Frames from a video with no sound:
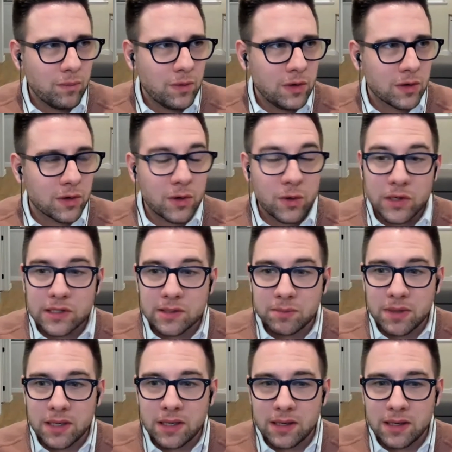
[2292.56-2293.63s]
you're going to
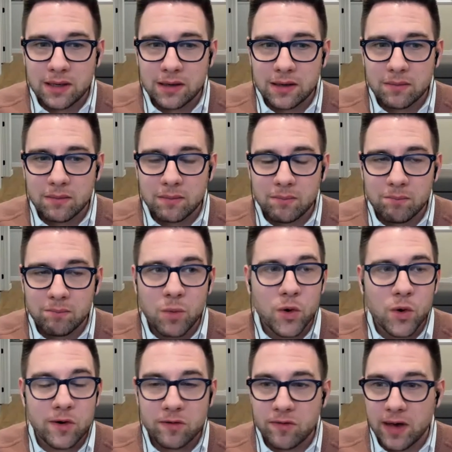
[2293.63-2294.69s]
be
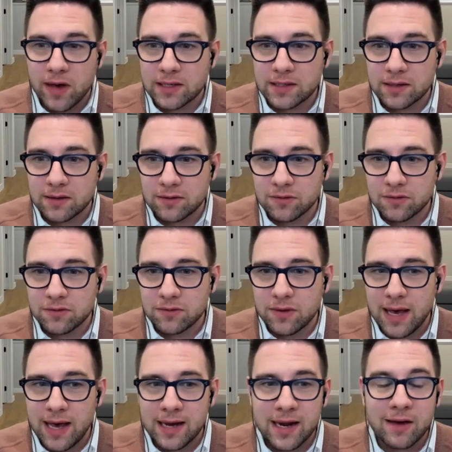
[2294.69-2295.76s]
more effective
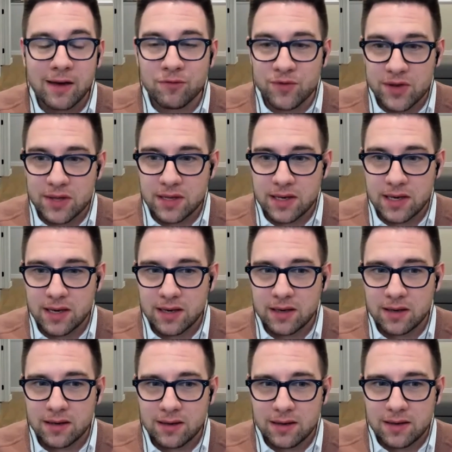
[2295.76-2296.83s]
at
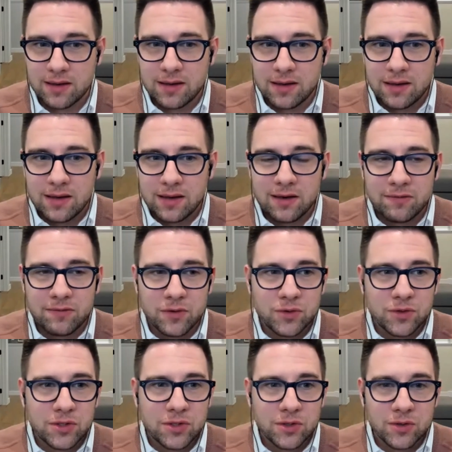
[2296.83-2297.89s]
everything if you
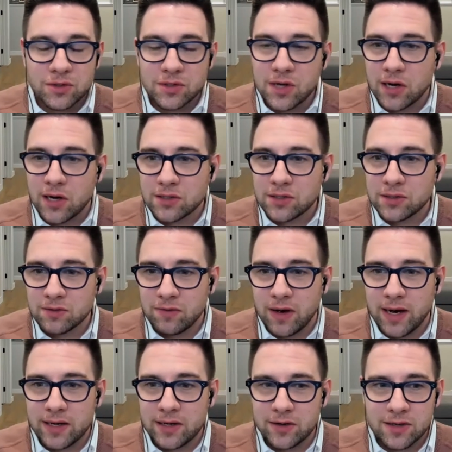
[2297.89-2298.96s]
choose not to
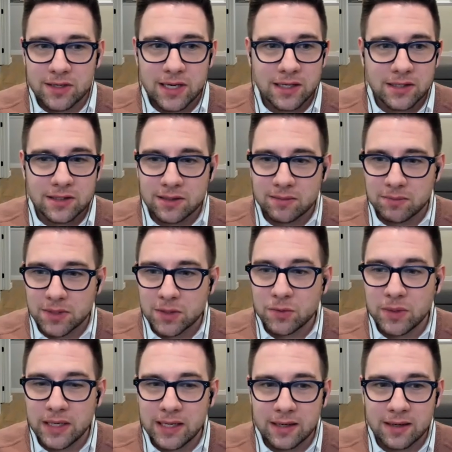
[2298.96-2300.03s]
divide your attention
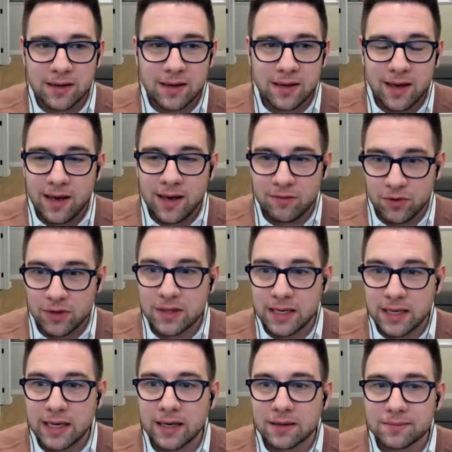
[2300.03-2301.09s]
between
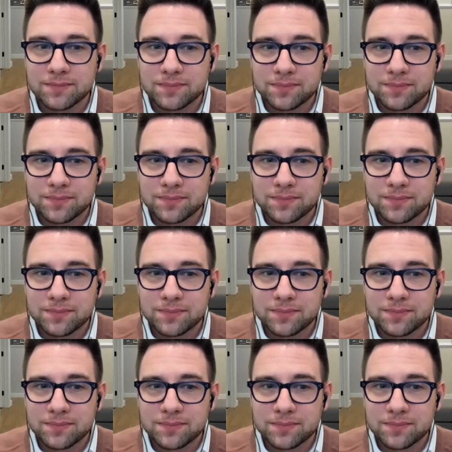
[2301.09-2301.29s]
everything.